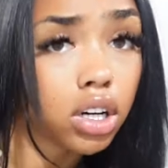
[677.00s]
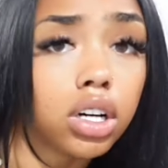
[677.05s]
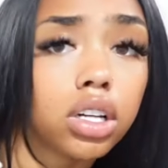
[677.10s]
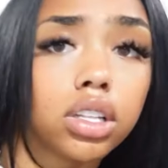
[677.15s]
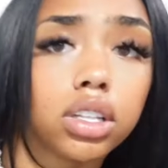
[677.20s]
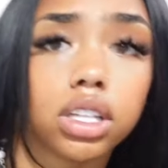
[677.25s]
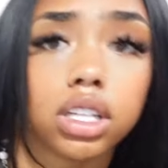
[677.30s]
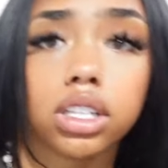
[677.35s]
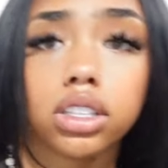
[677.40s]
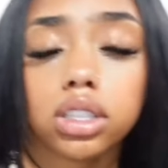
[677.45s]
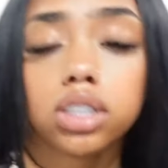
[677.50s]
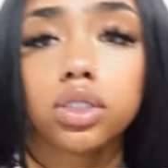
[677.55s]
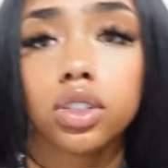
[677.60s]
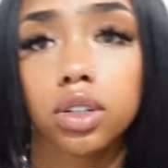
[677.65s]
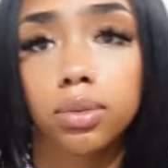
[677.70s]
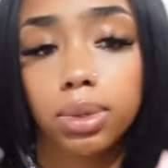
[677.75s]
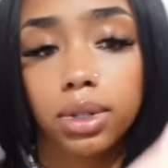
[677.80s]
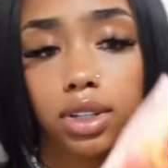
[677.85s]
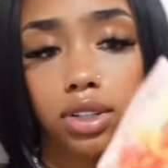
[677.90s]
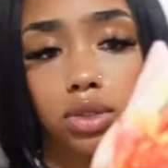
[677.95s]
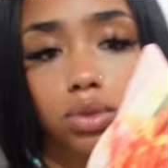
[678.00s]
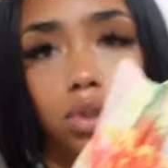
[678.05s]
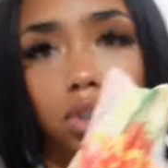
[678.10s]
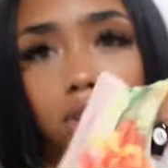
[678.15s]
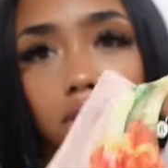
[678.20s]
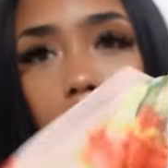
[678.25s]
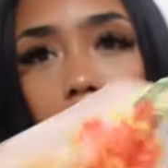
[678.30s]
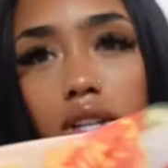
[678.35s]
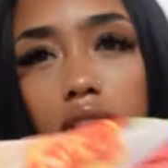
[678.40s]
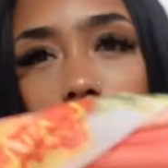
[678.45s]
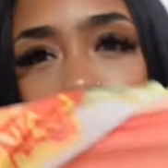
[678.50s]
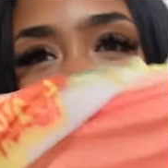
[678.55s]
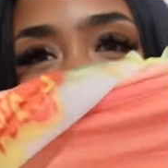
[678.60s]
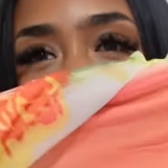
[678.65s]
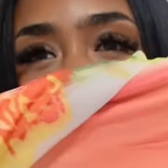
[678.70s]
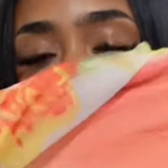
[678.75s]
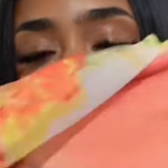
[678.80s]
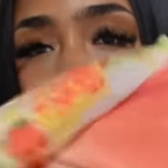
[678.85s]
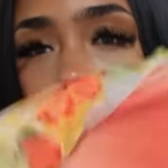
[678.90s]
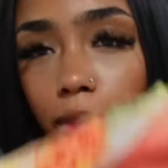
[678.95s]
this two-piece one, because I
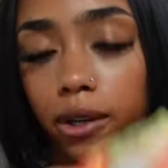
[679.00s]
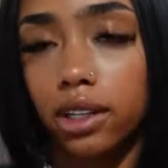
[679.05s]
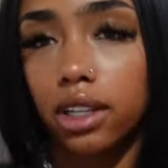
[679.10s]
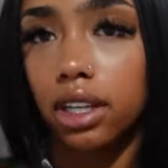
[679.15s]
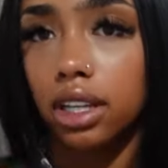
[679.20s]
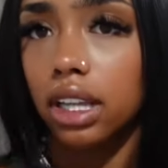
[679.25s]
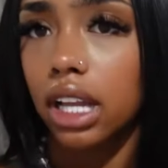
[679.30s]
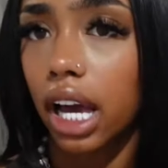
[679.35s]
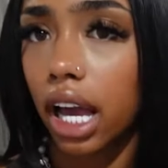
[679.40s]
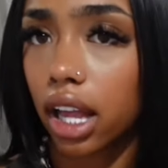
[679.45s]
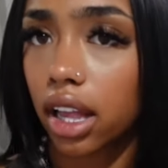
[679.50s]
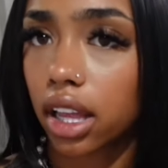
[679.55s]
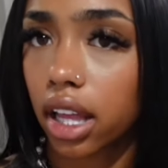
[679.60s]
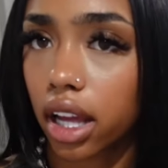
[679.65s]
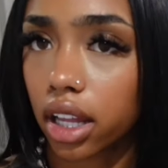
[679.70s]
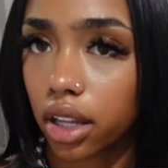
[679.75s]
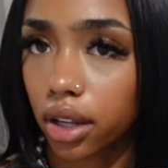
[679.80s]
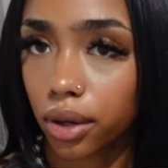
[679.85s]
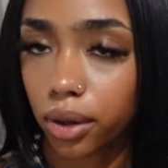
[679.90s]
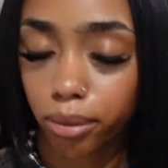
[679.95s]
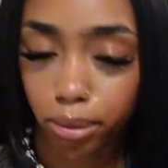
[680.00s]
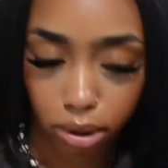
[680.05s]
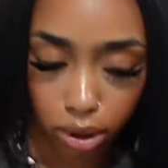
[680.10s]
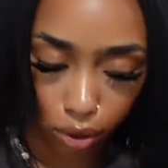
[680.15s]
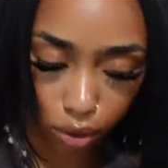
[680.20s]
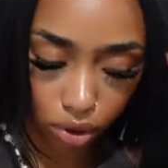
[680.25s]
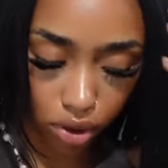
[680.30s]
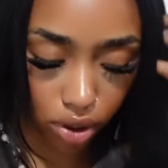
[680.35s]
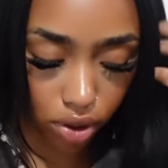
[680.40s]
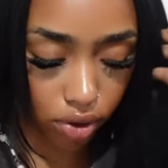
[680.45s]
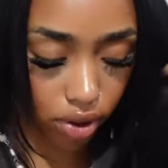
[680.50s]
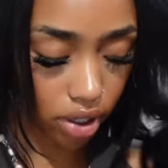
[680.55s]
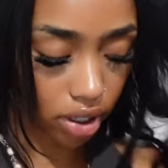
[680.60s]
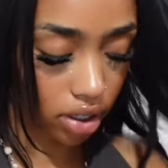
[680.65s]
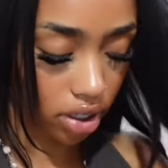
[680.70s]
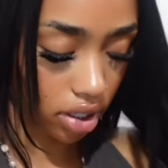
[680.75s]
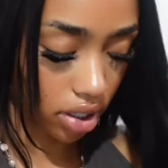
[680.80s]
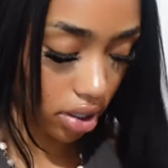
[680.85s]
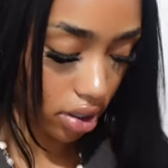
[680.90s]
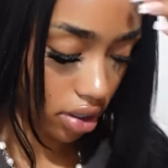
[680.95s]
really like that little bow look right
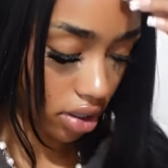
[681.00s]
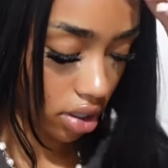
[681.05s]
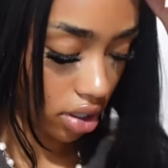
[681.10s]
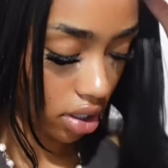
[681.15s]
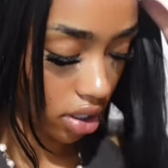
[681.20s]
there.